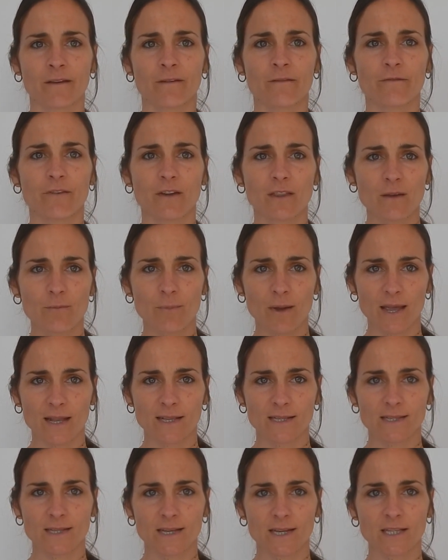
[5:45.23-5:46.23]
Feather
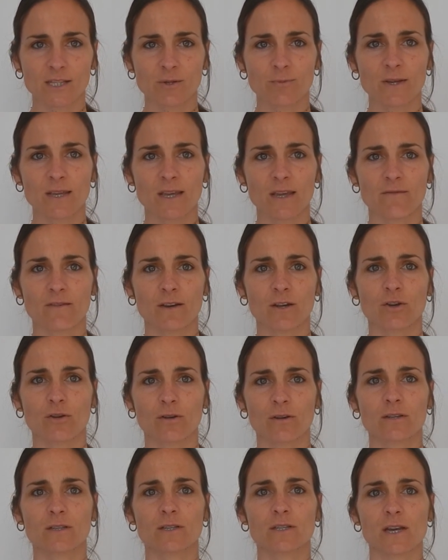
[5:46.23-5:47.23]
beds need to be given a
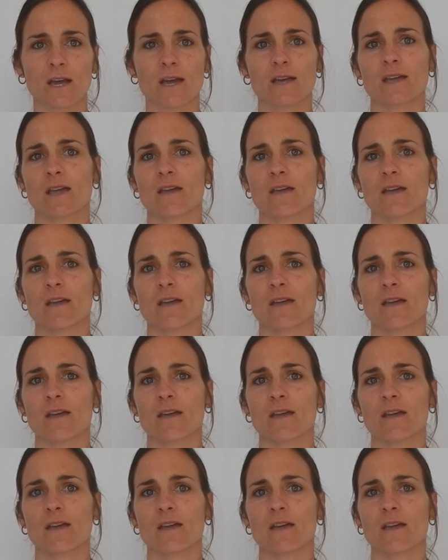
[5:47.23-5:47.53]
good shake